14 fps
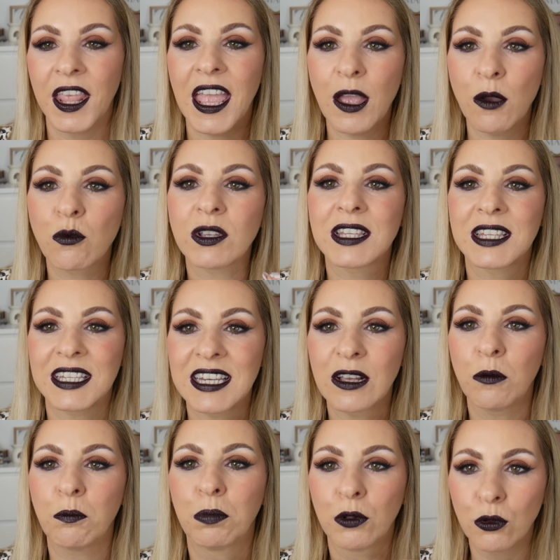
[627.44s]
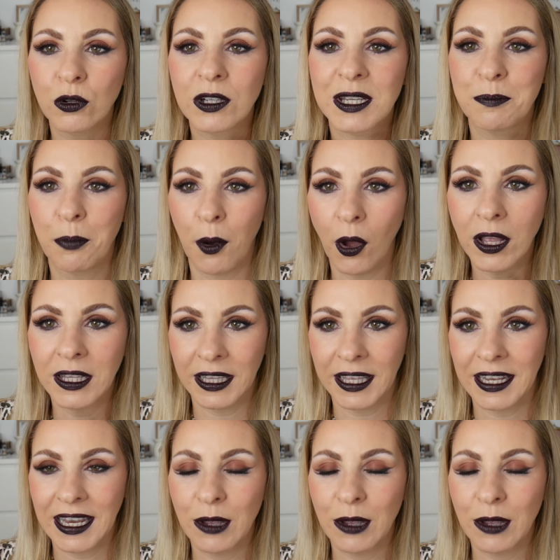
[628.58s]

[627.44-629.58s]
it was still bloody boiling,